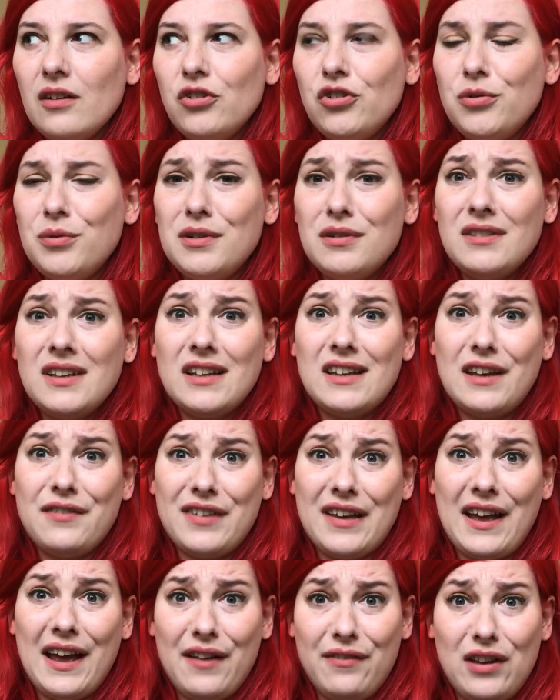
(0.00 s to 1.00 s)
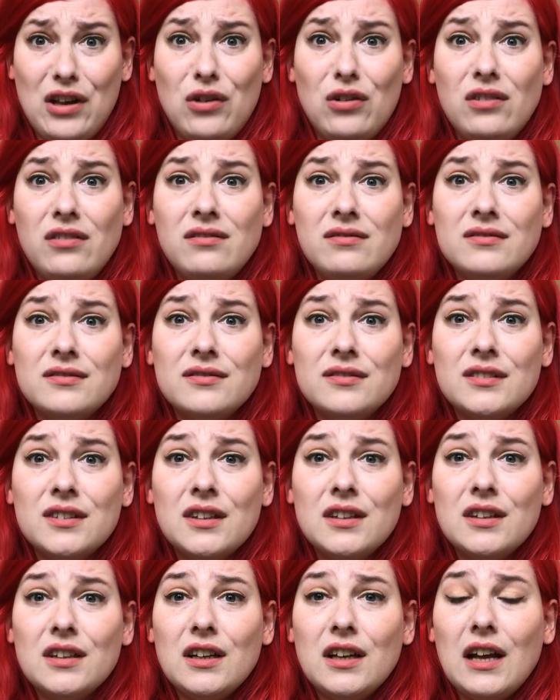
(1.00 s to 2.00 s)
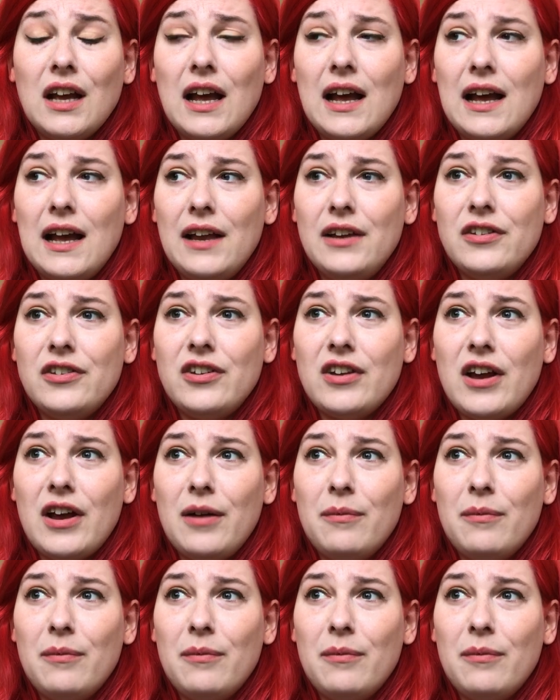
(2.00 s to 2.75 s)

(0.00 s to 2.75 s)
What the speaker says: She would only give it Evian, and